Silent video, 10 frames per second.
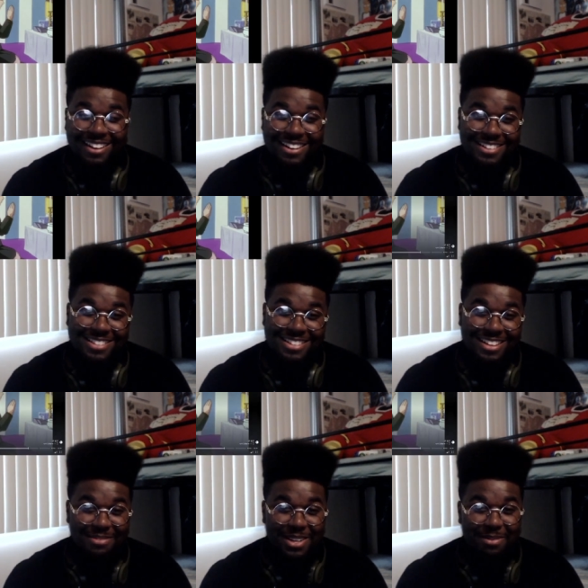This getting
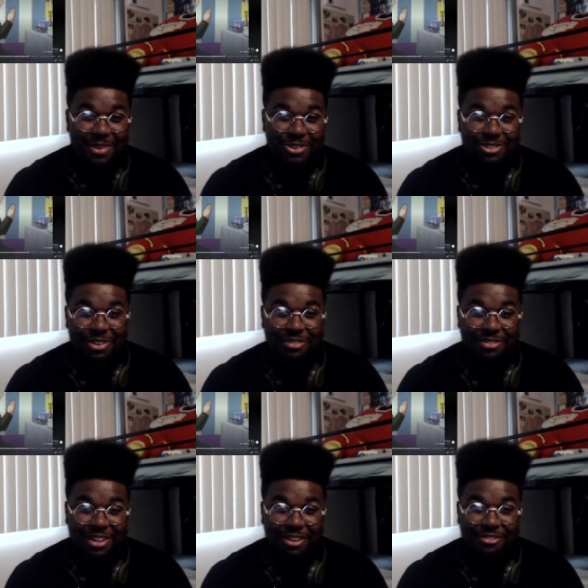me emotional. I
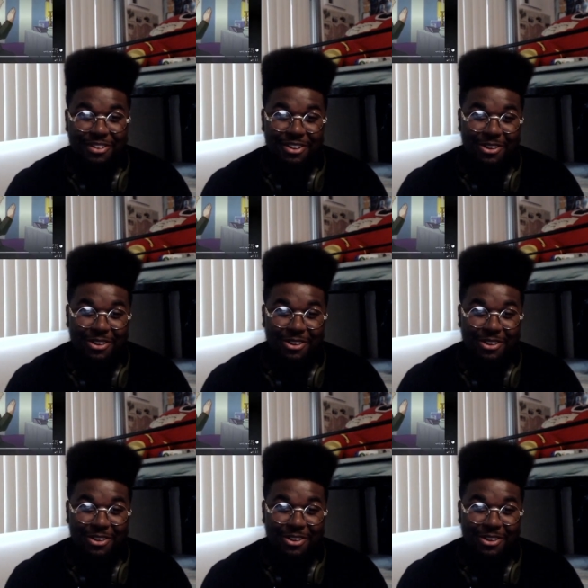think I'm finna